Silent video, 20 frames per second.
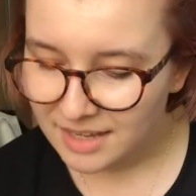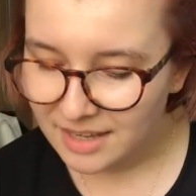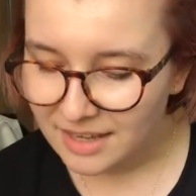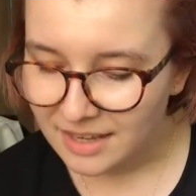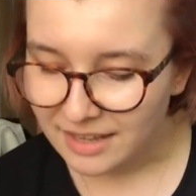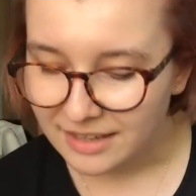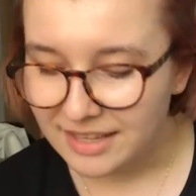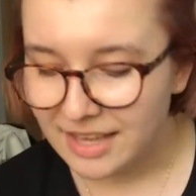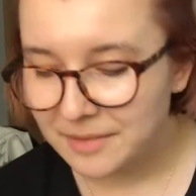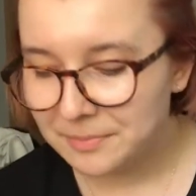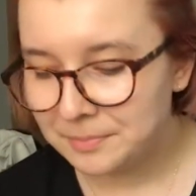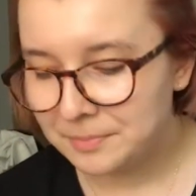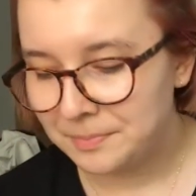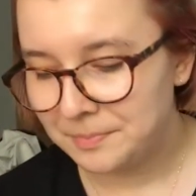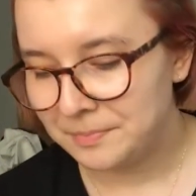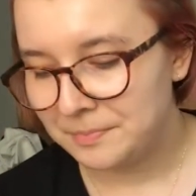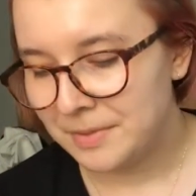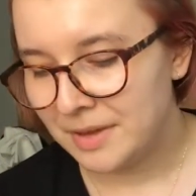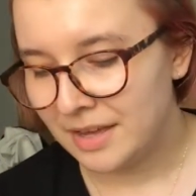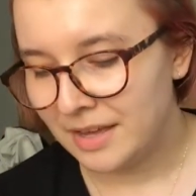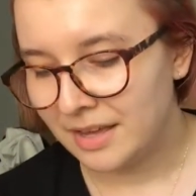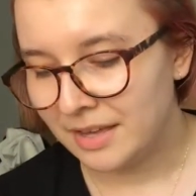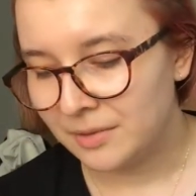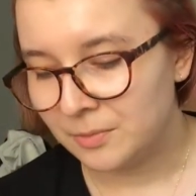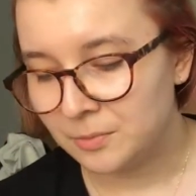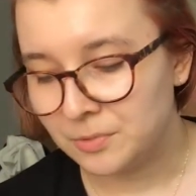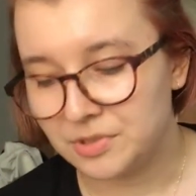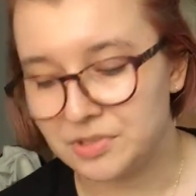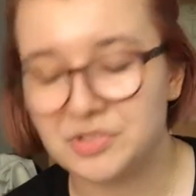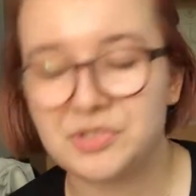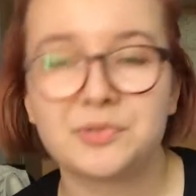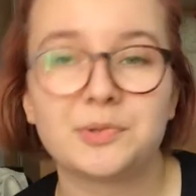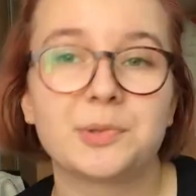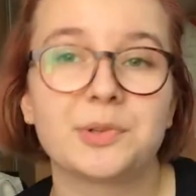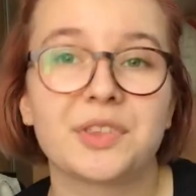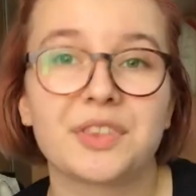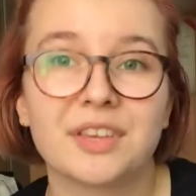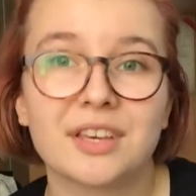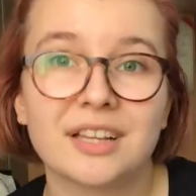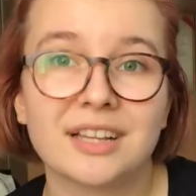again, by
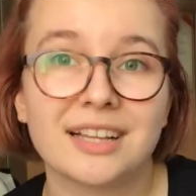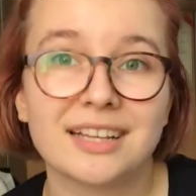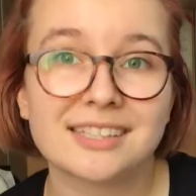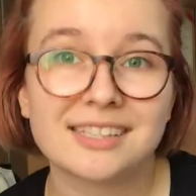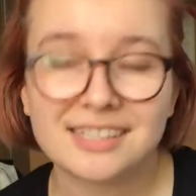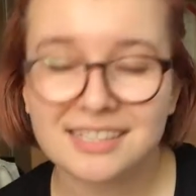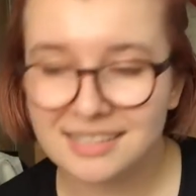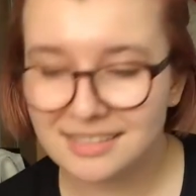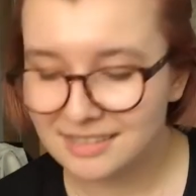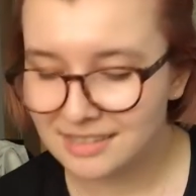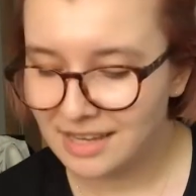Wordsworth Classics,